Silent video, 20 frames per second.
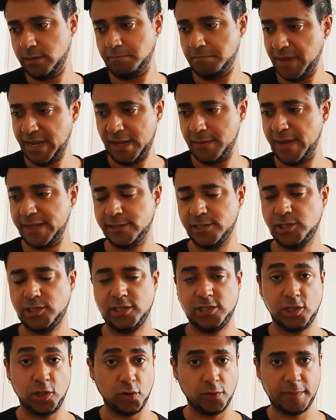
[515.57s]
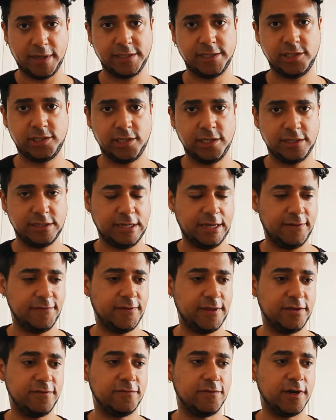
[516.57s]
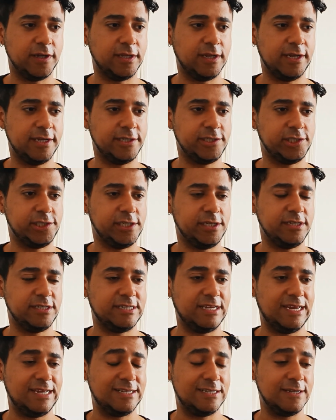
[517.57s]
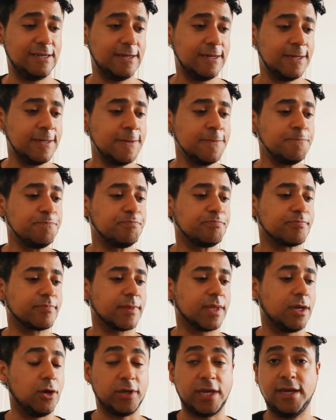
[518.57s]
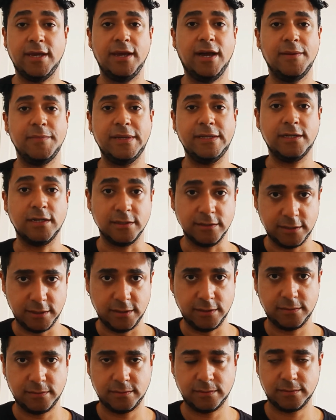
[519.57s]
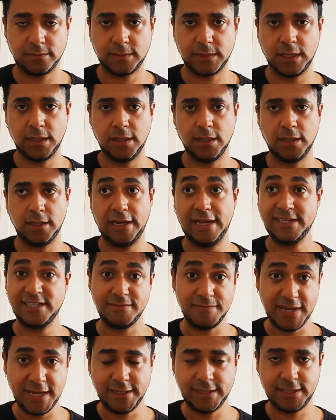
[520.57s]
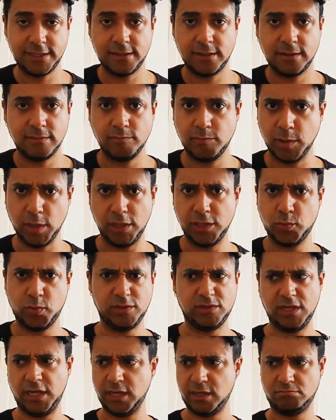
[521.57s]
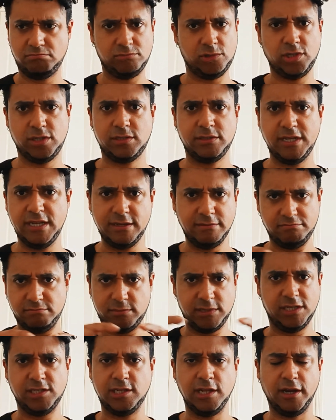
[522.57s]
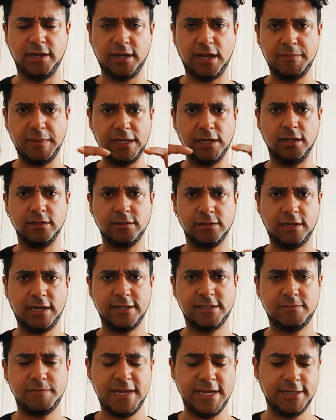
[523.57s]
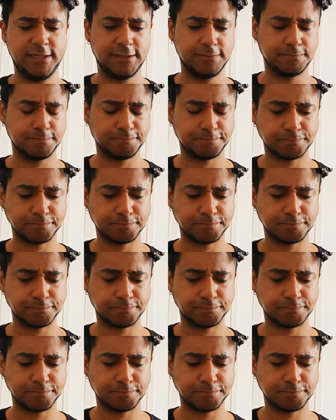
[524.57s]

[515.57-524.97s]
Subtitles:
many messages, long messages, and then finally she said, okay, I'm in London, let's meet. But it was just this line, I'm in London, let's meet.